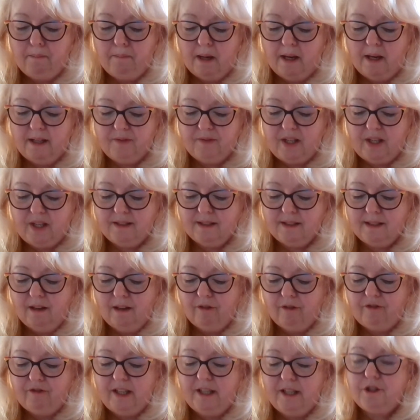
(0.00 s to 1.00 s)
But that
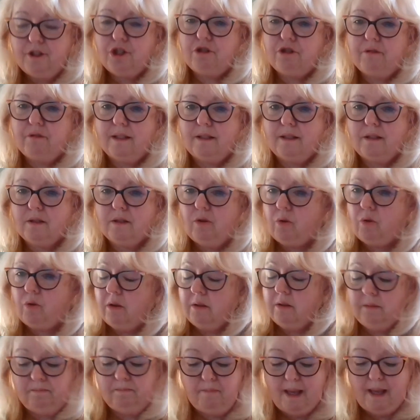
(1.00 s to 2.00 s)
self-interest,
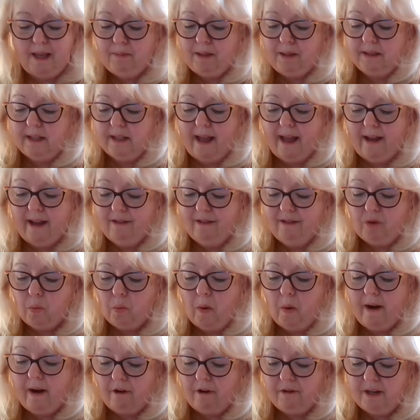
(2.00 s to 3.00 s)
or maybe lack of
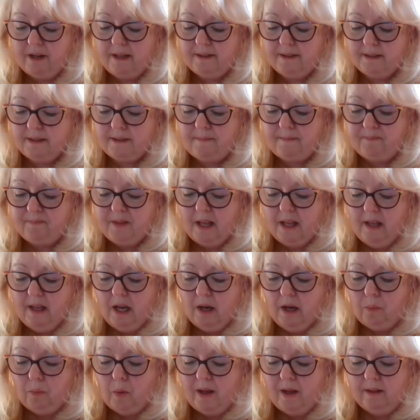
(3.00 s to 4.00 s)
awareness,
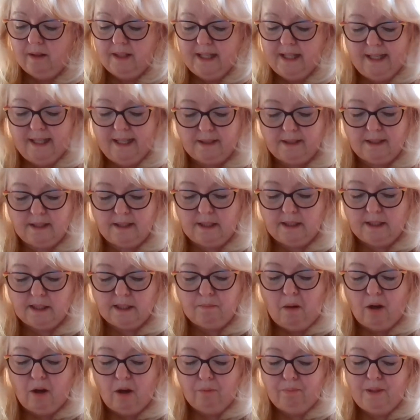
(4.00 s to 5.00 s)
well, it's
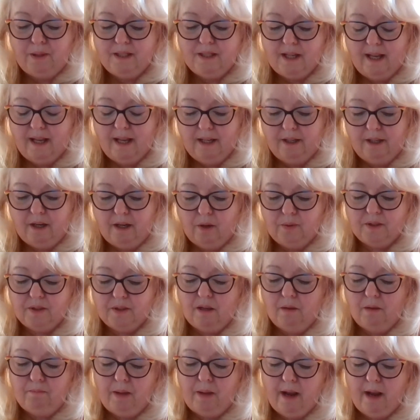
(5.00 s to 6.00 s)
small potatoes
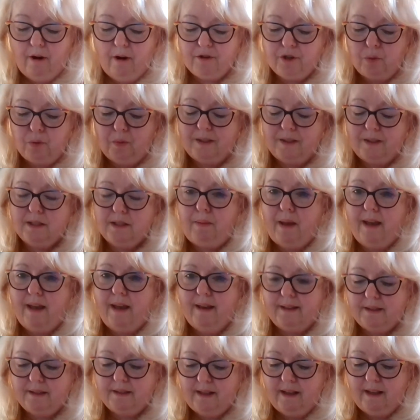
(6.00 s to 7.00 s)
compared to what's
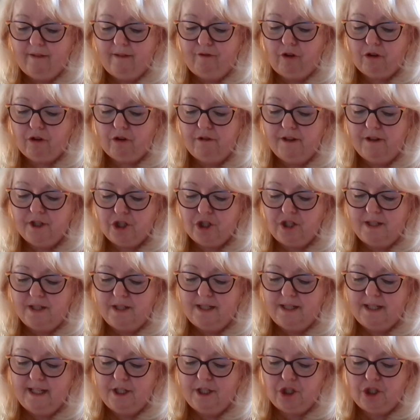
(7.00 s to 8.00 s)
passing for
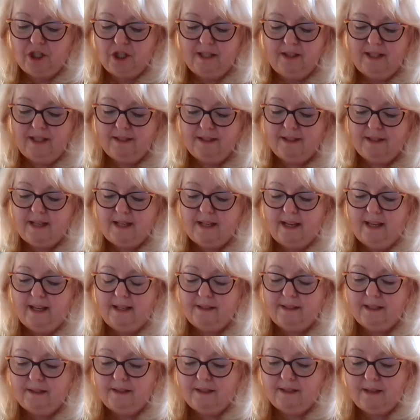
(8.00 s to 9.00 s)
Christian teaching these
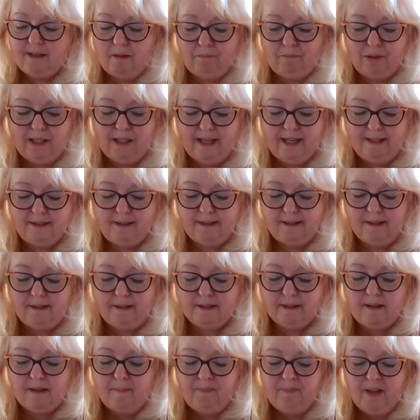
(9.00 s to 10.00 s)
days in some
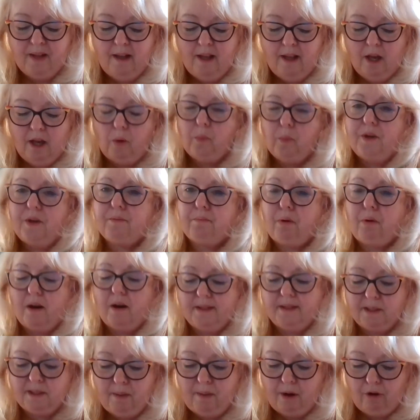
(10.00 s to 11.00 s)
places, with
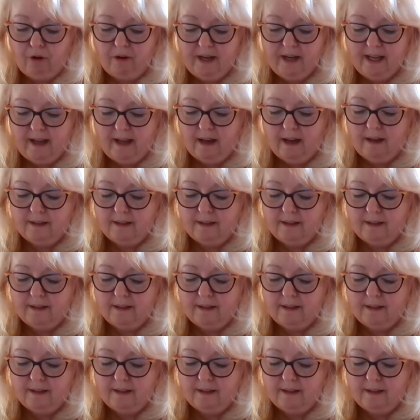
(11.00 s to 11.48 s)
prosperity